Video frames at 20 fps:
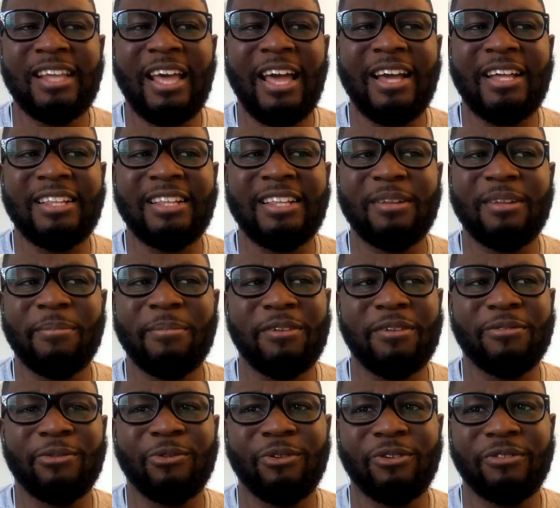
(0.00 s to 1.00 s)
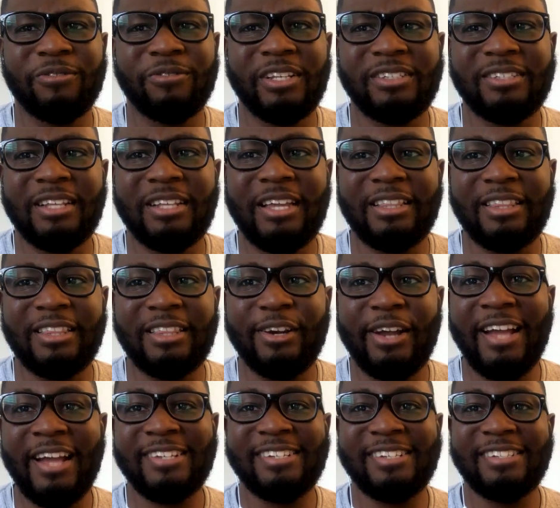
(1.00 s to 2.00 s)
metaphor of it. It's like they're actually
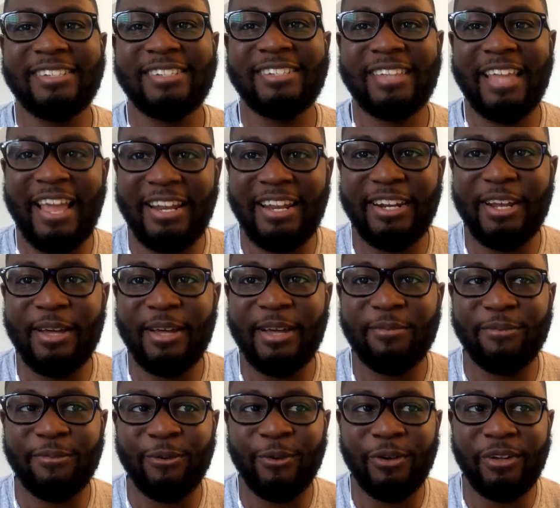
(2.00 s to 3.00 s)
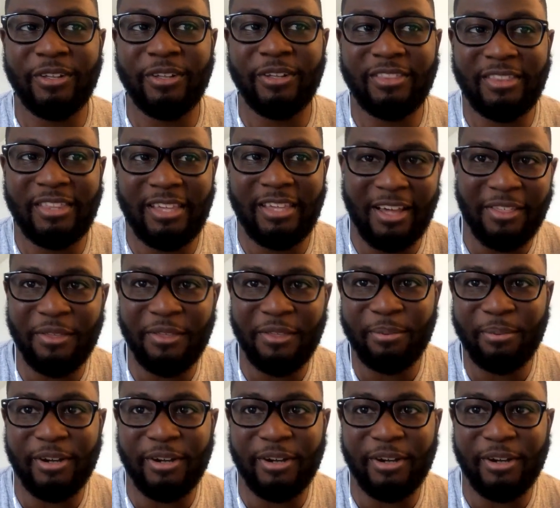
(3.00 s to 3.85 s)
standing up for the other person.